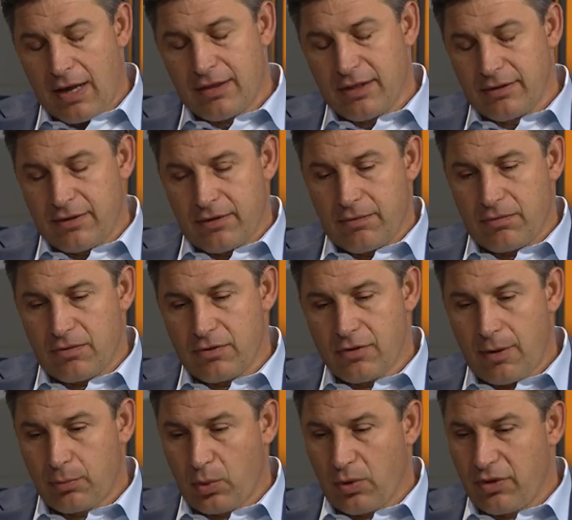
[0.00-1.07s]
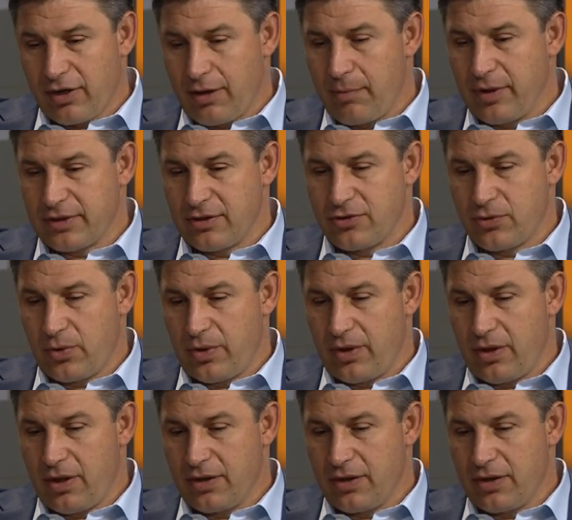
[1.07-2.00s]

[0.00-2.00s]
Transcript: think the, the number one thing that makes it so